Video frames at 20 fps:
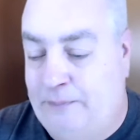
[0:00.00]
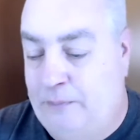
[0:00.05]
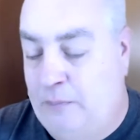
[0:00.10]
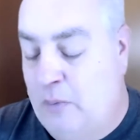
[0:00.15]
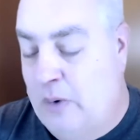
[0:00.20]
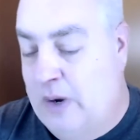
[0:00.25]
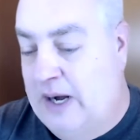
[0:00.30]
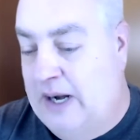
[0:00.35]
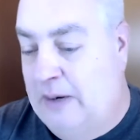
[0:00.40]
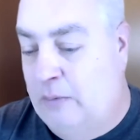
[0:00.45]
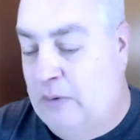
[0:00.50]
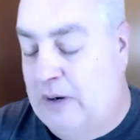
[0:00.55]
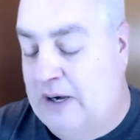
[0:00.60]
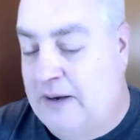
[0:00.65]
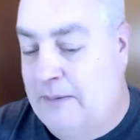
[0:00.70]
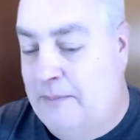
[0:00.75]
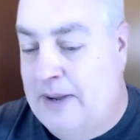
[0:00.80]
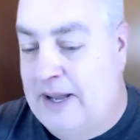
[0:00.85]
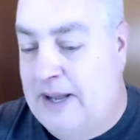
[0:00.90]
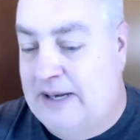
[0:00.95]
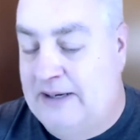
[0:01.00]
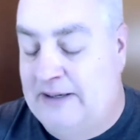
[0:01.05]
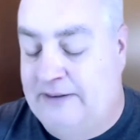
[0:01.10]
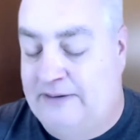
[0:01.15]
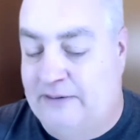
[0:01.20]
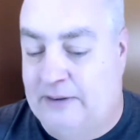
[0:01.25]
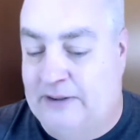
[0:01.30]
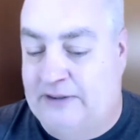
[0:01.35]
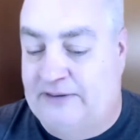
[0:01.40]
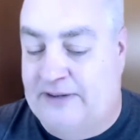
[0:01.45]
what I recommend is,
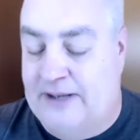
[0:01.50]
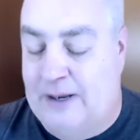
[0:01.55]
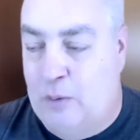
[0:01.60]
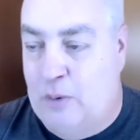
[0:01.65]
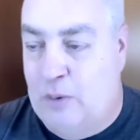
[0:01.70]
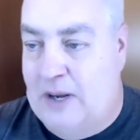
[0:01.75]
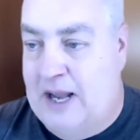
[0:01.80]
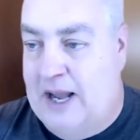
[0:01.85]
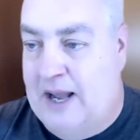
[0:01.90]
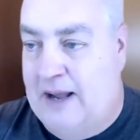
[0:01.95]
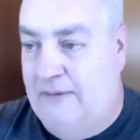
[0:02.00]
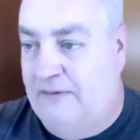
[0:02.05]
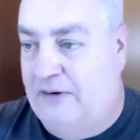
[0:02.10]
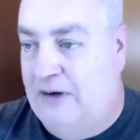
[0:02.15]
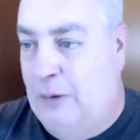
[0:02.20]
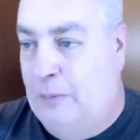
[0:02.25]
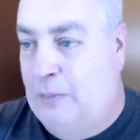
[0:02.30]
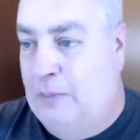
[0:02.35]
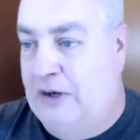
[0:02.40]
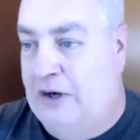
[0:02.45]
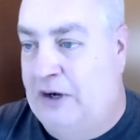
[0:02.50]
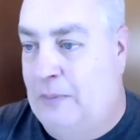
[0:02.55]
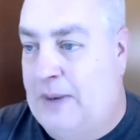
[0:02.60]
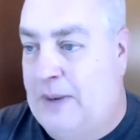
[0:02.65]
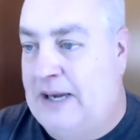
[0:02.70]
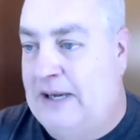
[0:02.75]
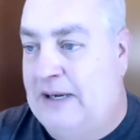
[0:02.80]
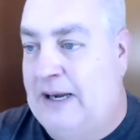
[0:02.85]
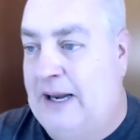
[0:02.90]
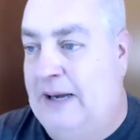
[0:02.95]
let's say we have two
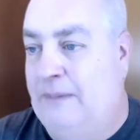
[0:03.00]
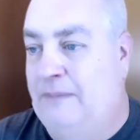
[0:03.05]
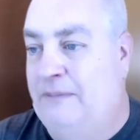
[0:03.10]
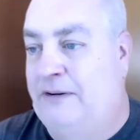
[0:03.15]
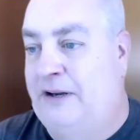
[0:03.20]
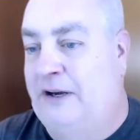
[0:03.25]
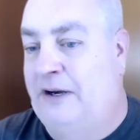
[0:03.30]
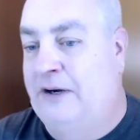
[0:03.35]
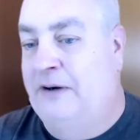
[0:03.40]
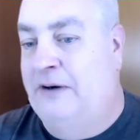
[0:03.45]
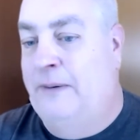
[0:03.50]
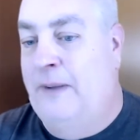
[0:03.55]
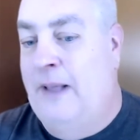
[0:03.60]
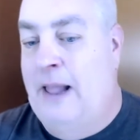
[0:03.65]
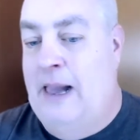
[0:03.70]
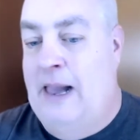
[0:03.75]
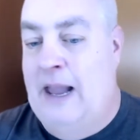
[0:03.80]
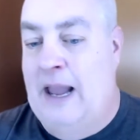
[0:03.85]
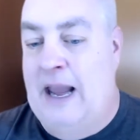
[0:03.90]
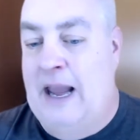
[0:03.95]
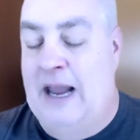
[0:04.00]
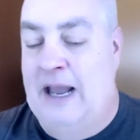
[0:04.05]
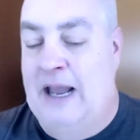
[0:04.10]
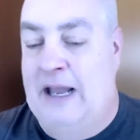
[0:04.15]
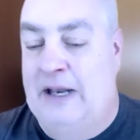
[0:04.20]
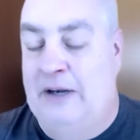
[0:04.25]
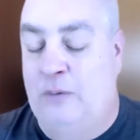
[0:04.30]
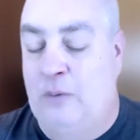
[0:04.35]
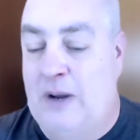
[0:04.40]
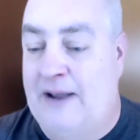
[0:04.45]
domain names here,
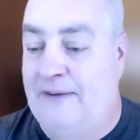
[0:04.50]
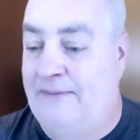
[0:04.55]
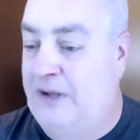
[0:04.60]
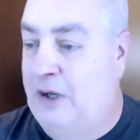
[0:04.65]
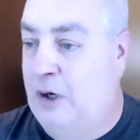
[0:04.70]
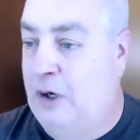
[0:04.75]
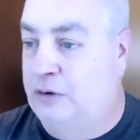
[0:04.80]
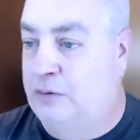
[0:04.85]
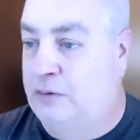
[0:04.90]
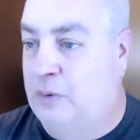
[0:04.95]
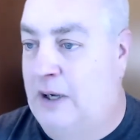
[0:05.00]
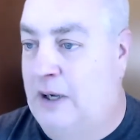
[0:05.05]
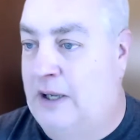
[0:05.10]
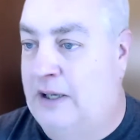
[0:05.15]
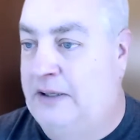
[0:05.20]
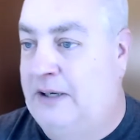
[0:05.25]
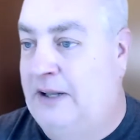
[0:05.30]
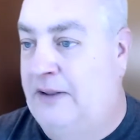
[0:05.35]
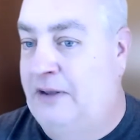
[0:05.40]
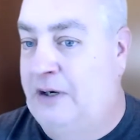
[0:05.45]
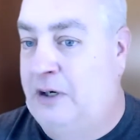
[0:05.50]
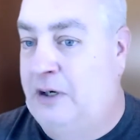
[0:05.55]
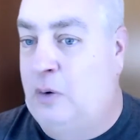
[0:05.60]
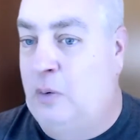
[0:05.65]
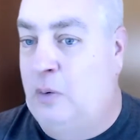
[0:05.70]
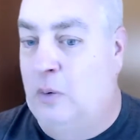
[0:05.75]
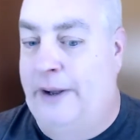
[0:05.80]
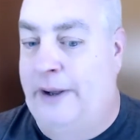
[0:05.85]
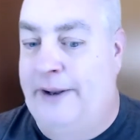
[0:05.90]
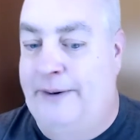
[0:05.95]
and we have the old one and the new
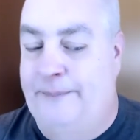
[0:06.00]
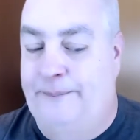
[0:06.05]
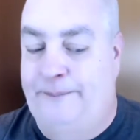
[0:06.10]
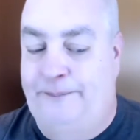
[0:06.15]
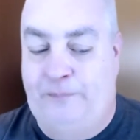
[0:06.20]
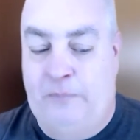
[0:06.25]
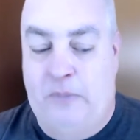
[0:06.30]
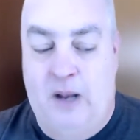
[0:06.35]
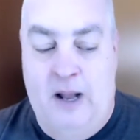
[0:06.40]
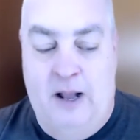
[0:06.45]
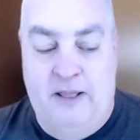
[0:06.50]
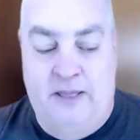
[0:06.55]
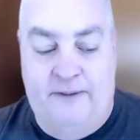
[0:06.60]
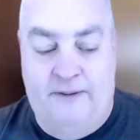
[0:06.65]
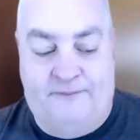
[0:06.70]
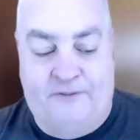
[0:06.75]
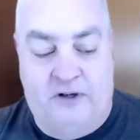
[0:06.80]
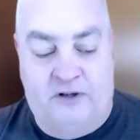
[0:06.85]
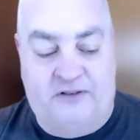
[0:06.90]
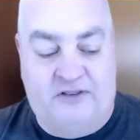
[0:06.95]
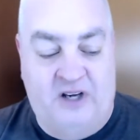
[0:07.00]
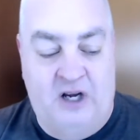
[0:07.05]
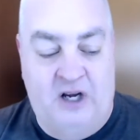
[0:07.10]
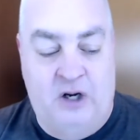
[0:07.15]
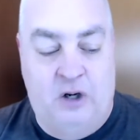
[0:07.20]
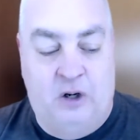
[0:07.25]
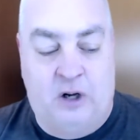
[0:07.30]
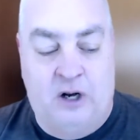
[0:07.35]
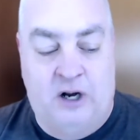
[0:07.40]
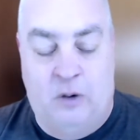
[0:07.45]
one. The first thing
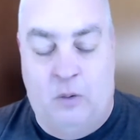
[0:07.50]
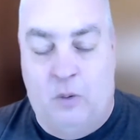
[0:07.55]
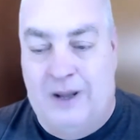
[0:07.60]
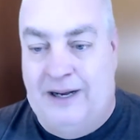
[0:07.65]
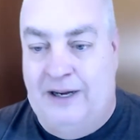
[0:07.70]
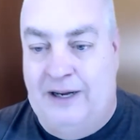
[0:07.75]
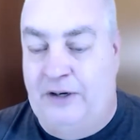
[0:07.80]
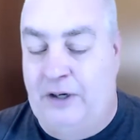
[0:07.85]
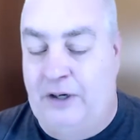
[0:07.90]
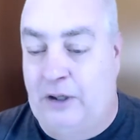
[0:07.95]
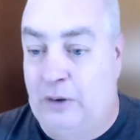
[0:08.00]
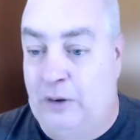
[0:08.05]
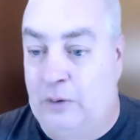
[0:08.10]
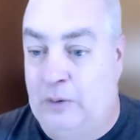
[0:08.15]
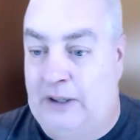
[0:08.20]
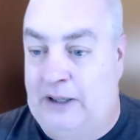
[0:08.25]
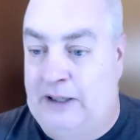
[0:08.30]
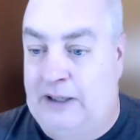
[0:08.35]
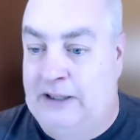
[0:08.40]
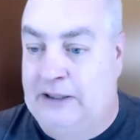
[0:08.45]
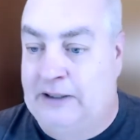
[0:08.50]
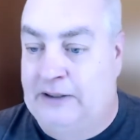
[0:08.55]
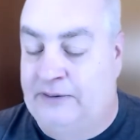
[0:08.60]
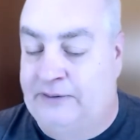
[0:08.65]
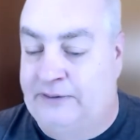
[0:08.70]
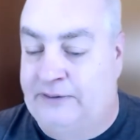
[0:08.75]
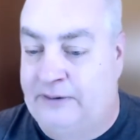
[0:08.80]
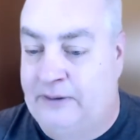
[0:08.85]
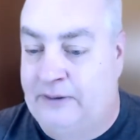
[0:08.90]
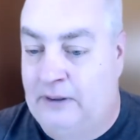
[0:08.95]
you're going to want to do
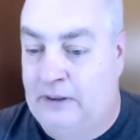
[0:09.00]
is